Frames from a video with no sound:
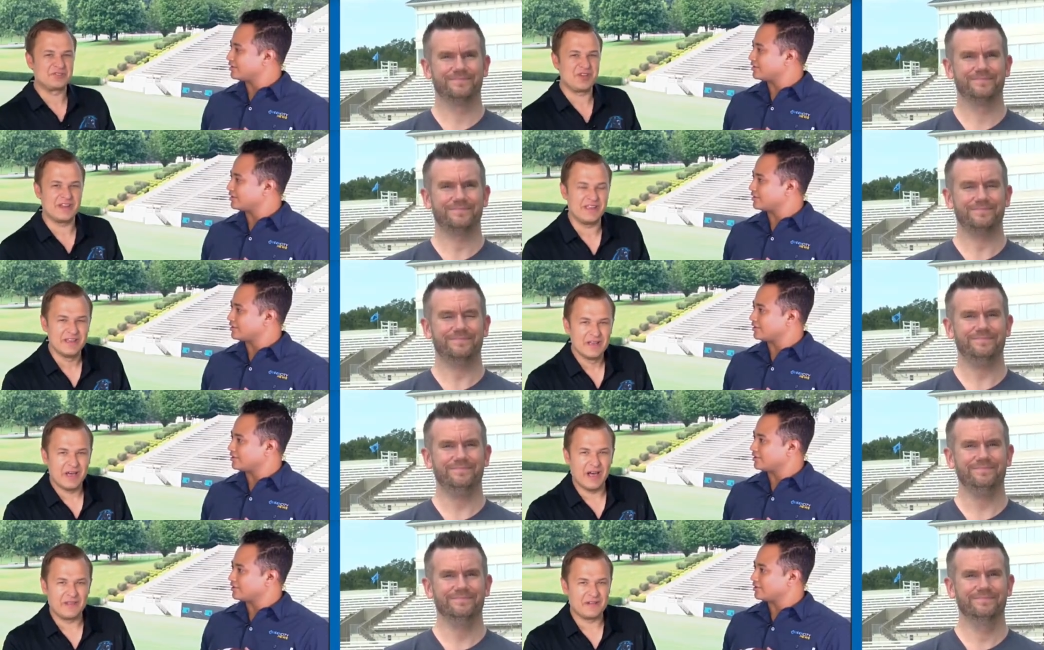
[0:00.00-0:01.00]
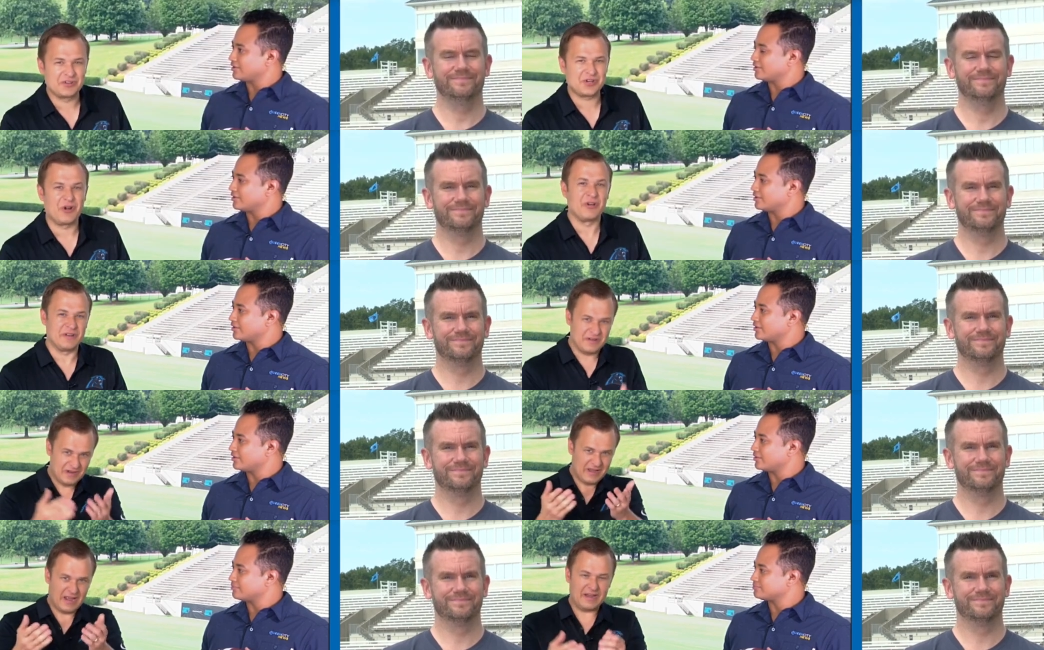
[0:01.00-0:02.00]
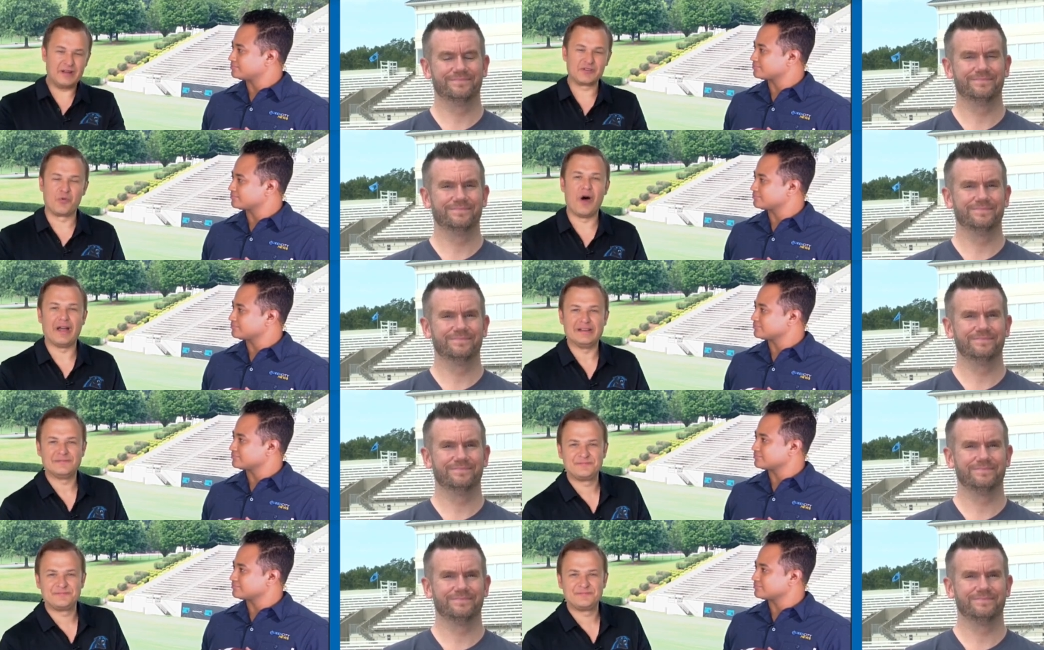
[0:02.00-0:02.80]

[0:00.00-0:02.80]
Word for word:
Speaker 1: city uh, than Charlotte, and, and here's why.